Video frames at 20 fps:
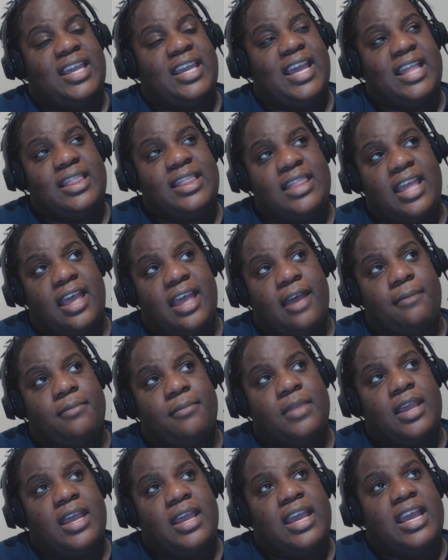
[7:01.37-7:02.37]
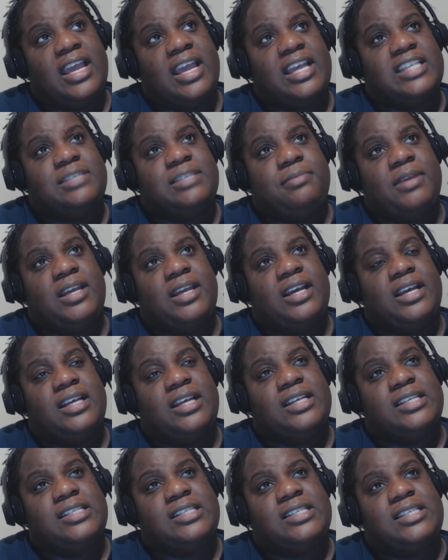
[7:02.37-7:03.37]
to get them is
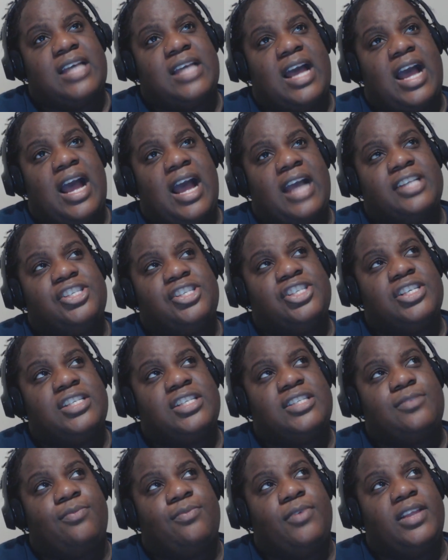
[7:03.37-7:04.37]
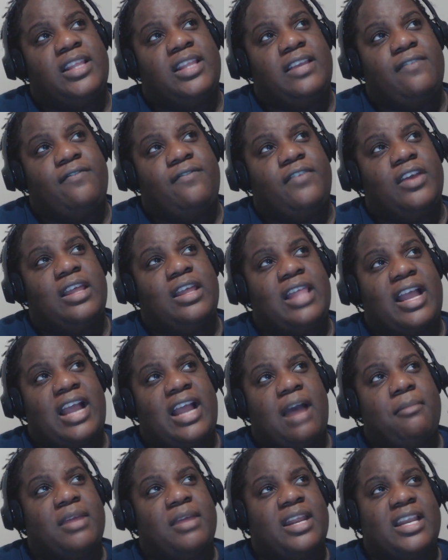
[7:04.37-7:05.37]
because I just really feel
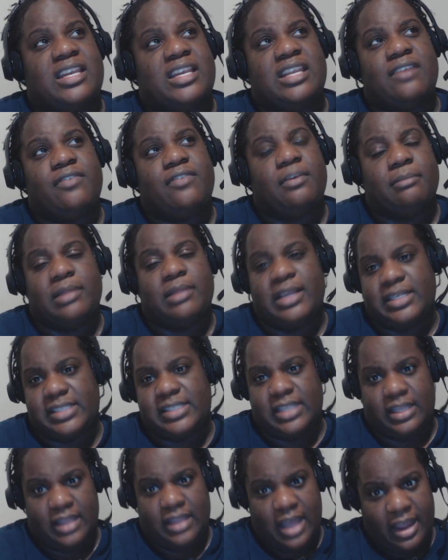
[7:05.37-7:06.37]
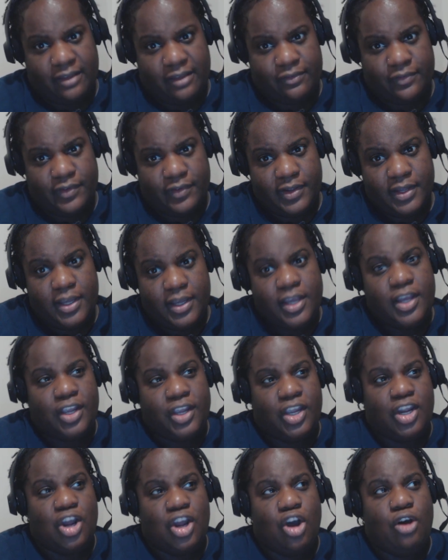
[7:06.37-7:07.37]
like I'm in a different place in life.
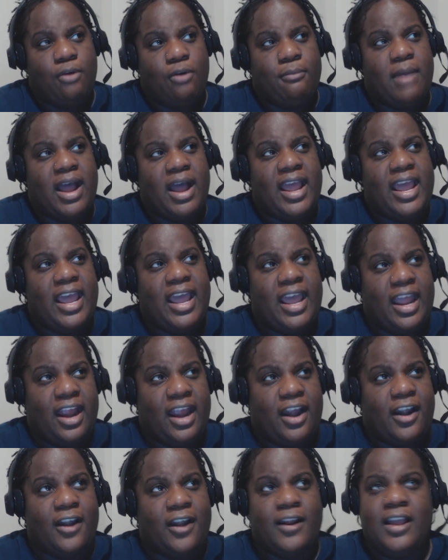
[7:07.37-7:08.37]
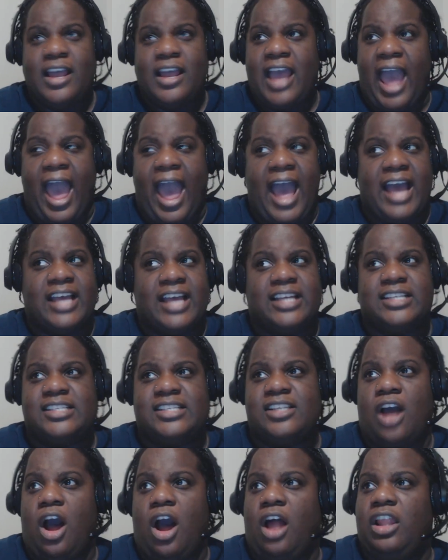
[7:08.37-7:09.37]
My hair,
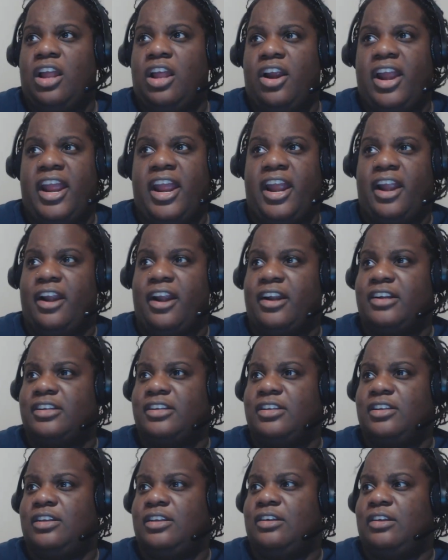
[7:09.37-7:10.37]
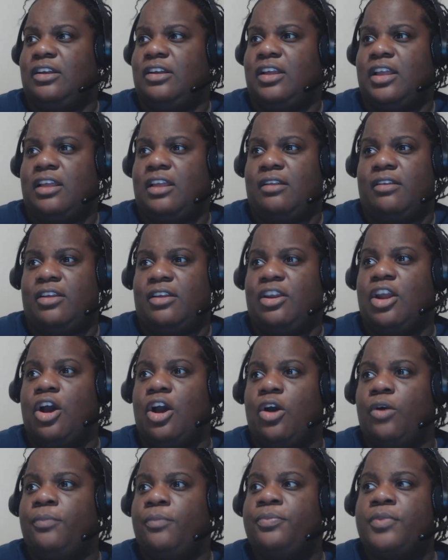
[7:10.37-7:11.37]
as all our hair, you
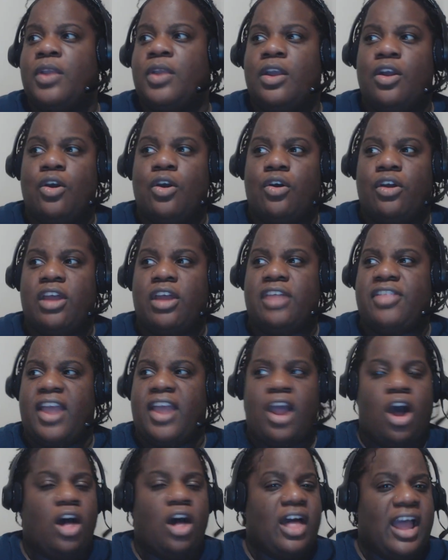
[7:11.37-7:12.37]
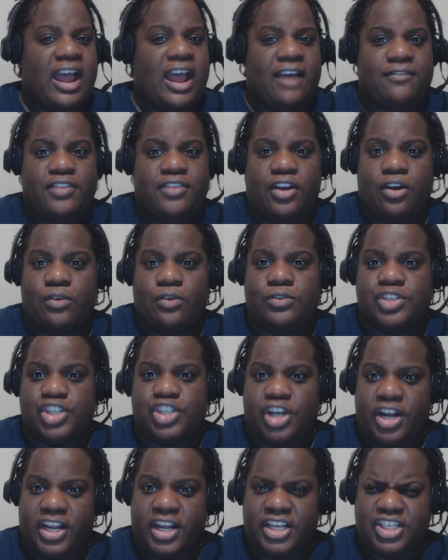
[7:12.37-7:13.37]
know, they all have their own
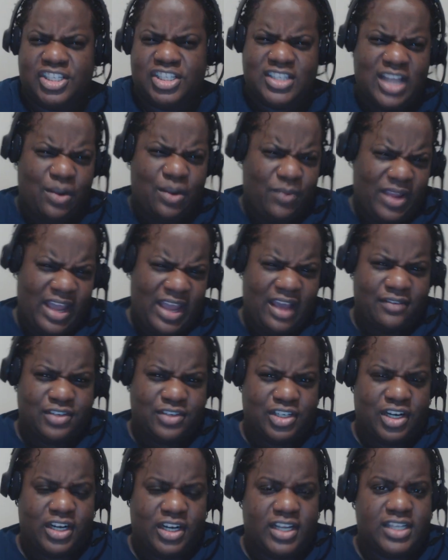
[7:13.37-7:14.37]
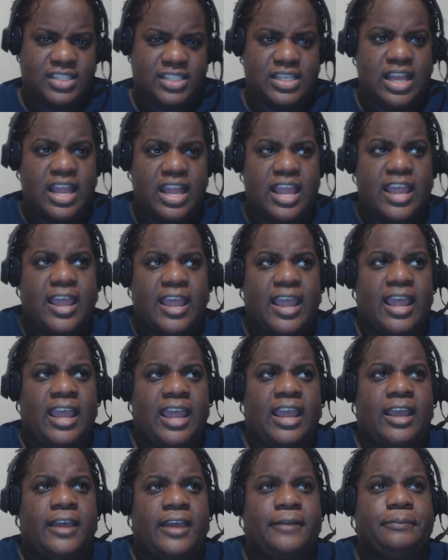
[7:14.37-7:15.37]
journey, just like we have journeys.
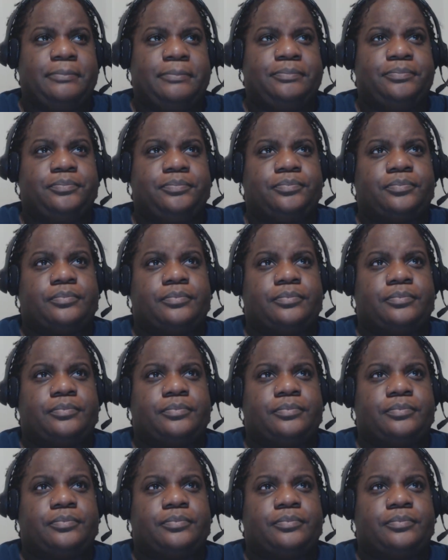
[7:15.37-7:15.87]
And